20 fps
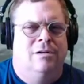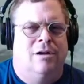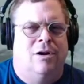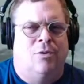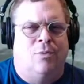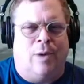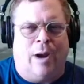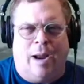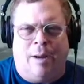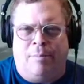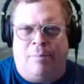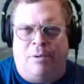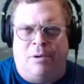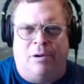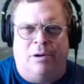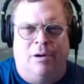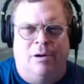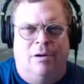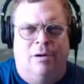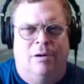a rapper.
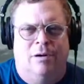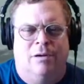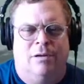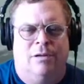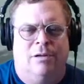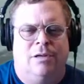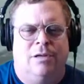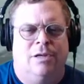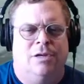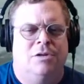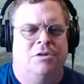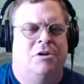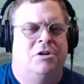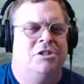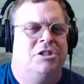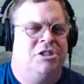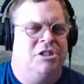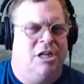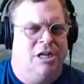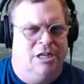Your
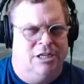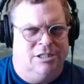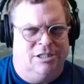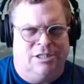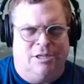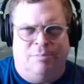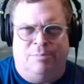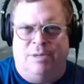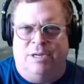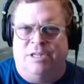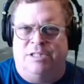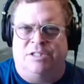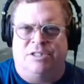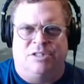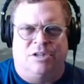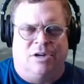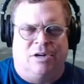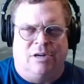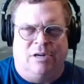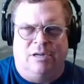shit ends up in a
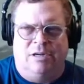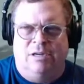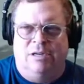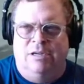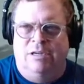song.